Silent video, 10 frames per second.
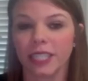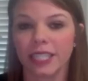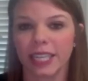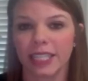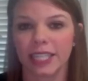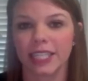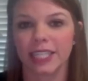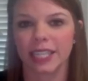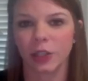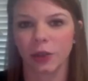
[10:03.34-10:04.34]
attendance
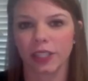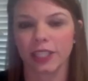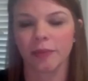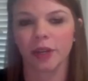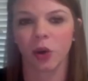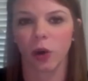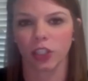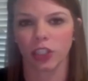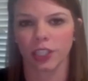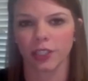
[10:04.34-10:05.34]
that you can submit
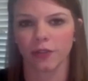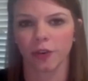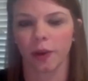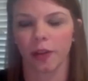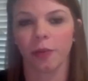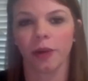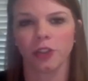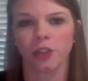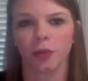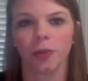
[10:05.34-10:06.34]
questions for Mother
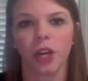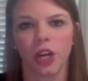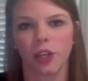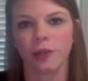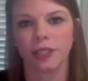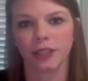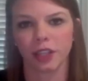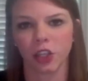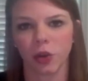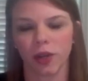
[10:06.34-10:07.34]
Mushroom using the
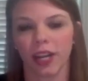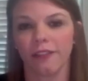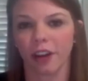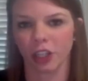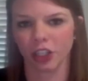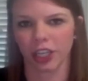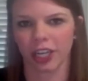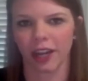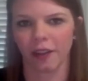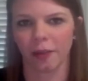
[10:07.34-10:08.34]
Q&A
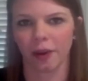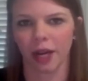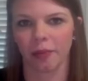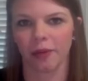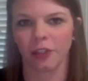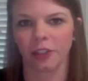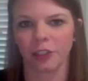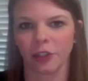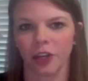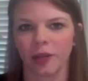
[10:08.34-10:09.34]
function at the bottom of your
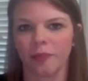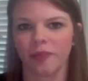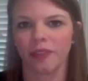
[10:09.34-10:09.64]
screen.